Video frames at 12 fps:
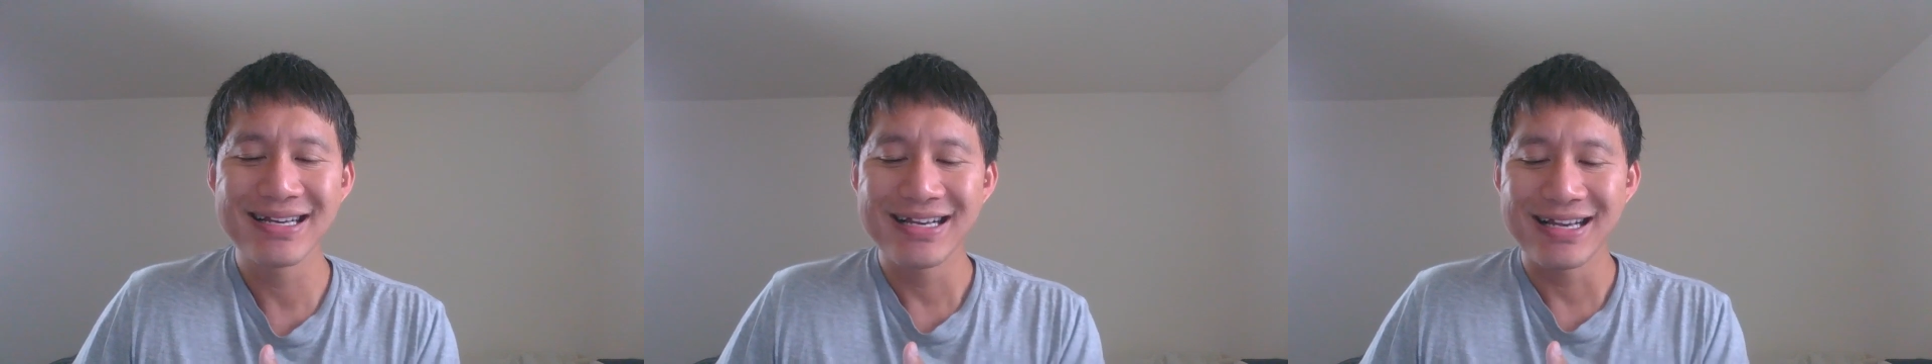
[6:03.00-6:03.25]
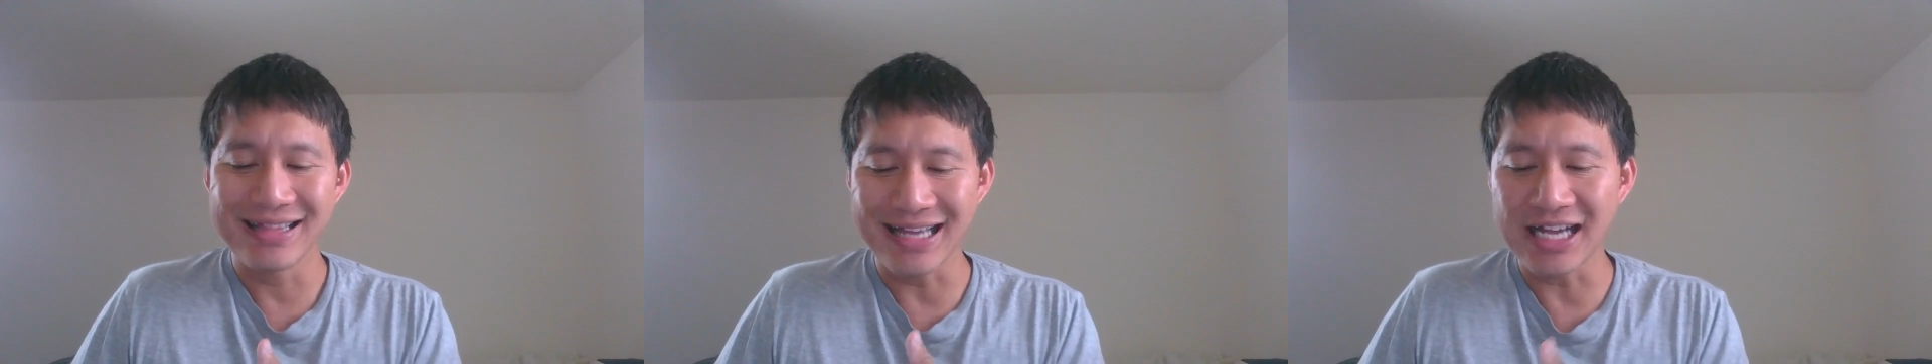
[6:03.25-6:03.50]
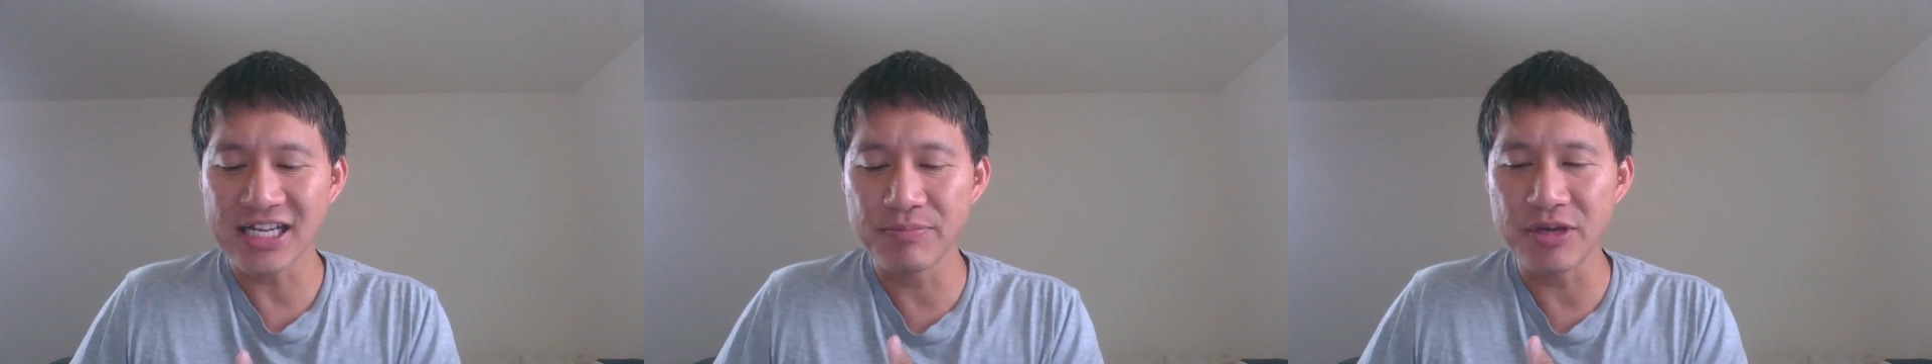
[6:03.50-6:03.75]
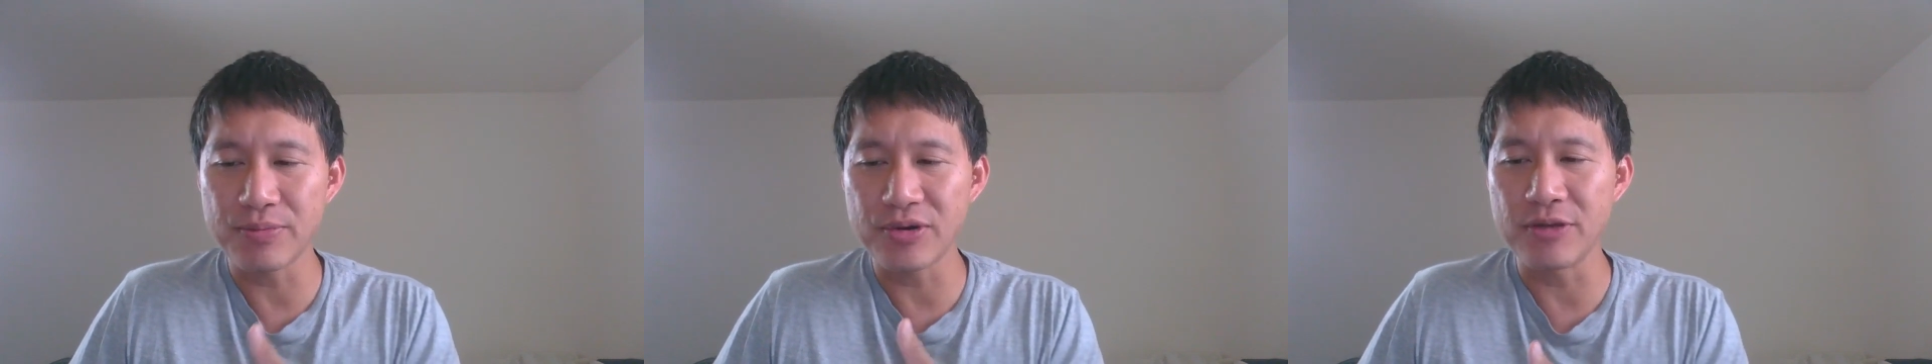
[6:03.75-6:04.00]
That can
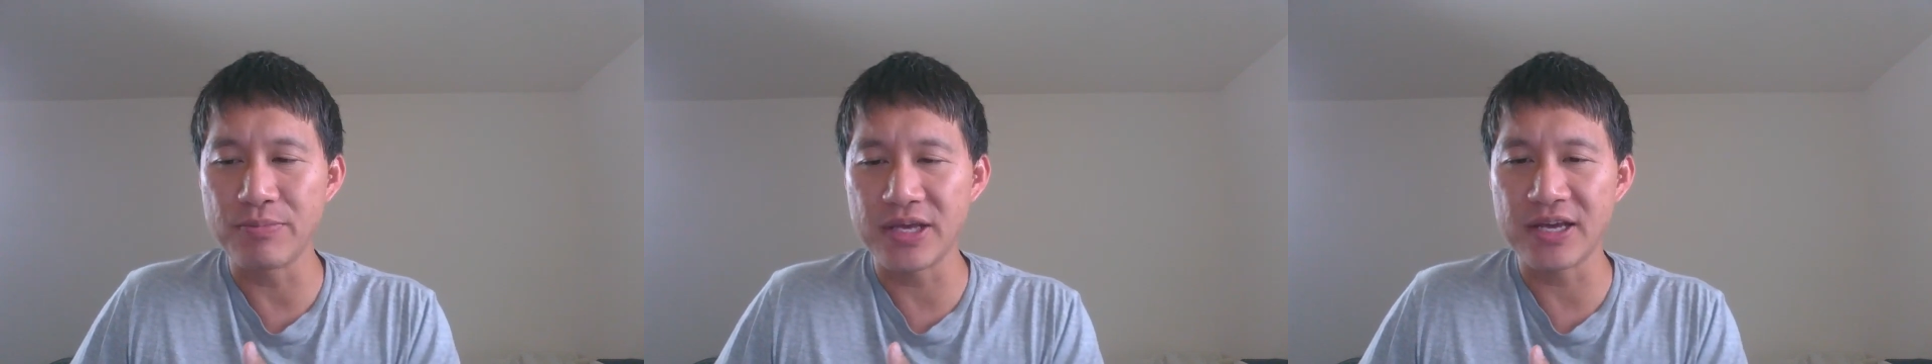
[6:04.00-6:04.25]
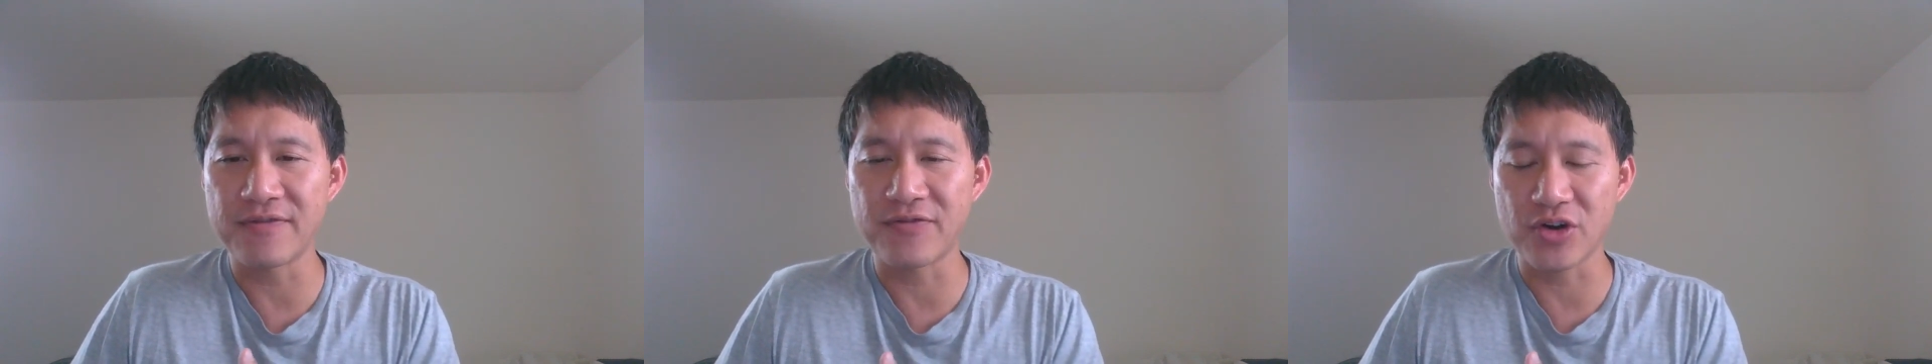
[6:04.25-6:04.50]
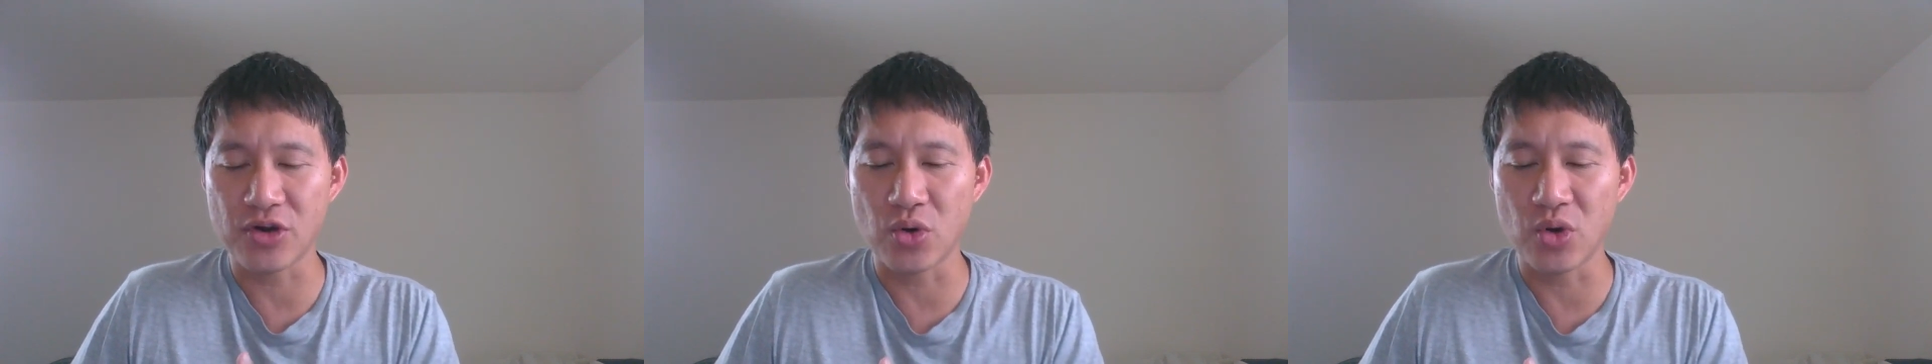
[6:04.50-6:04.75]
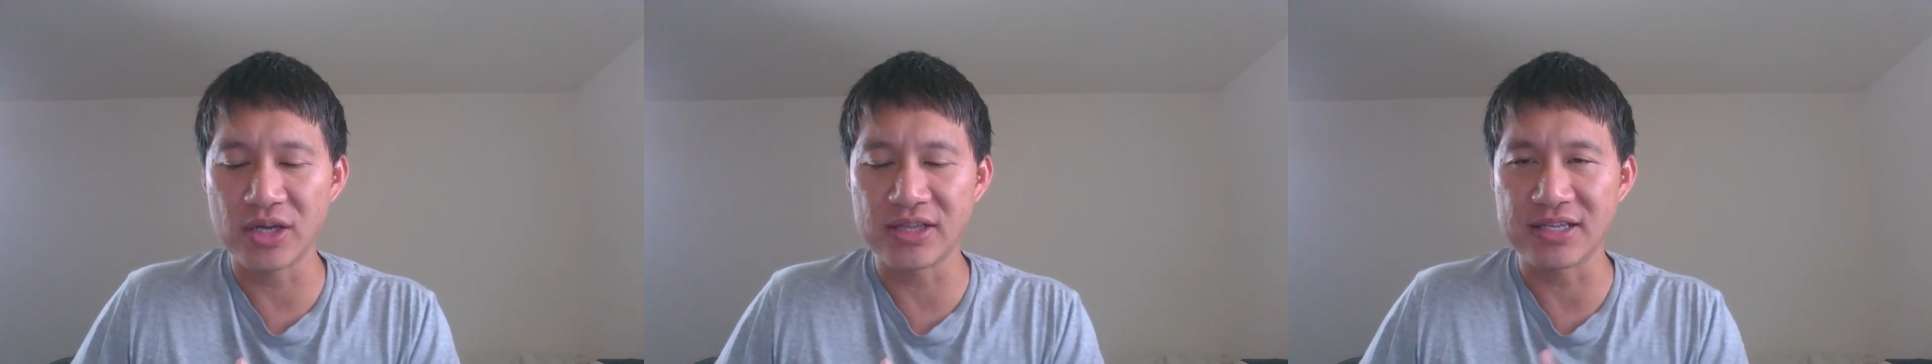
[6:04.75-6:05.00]
be pretty big for a
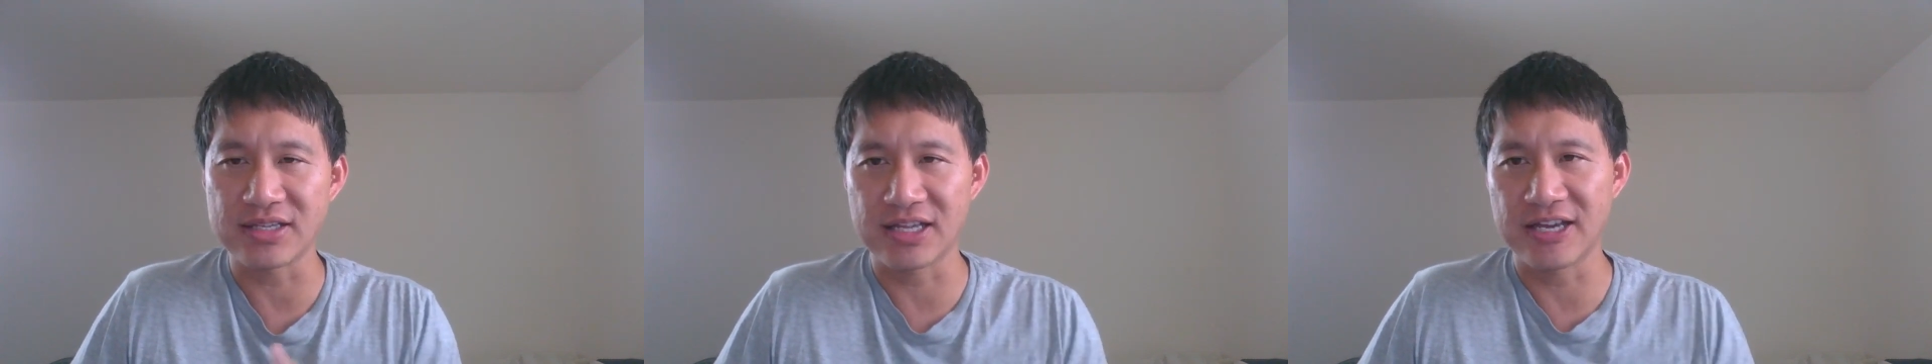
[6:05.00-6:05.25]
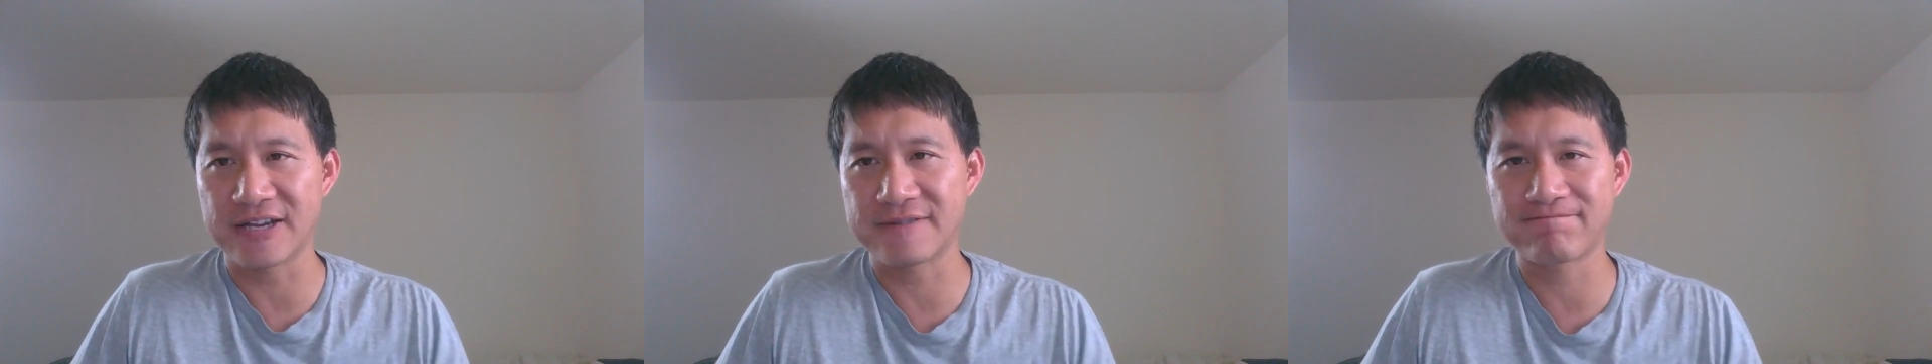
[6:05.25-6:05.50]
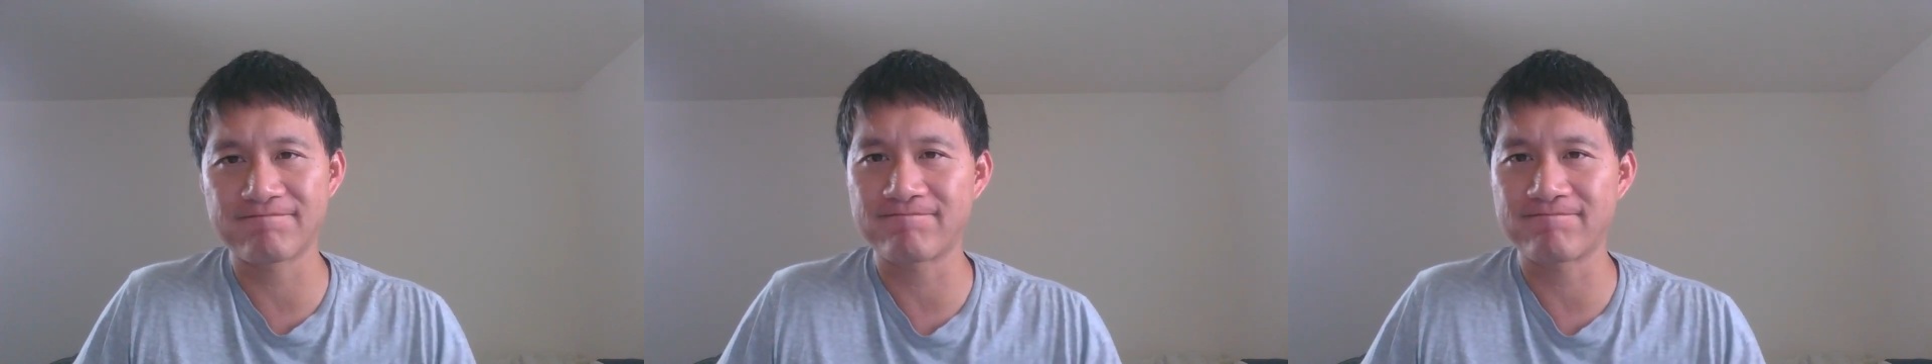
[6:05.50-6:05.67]
coin that's like